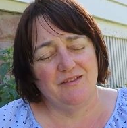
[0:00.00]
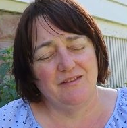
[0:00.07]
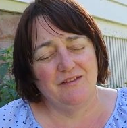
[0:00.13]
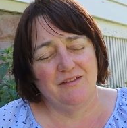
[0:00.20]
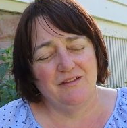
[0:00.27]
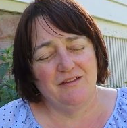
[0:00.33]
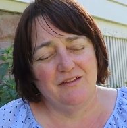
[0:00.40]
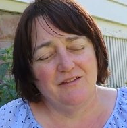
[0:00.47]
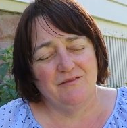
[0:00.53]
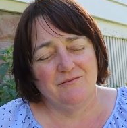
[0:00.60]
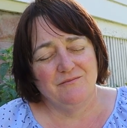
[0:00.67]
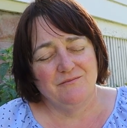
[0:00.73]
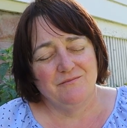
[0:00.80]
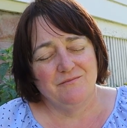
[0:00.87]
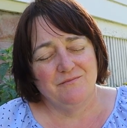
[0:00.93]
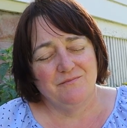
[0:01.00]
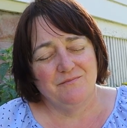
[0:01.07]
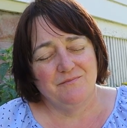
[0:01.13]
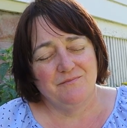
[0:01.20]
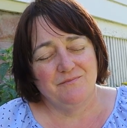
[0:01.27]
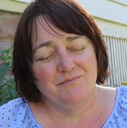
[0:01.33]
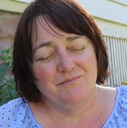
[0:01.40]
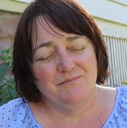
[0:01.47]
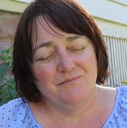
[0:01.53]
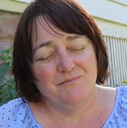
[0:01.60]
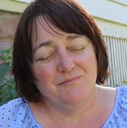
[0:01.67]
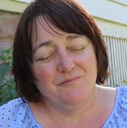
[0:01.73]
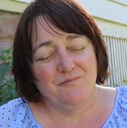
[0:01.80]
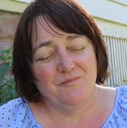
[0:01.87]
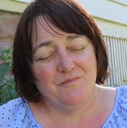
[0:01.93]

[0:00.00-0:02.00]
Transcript: Nobody speaks.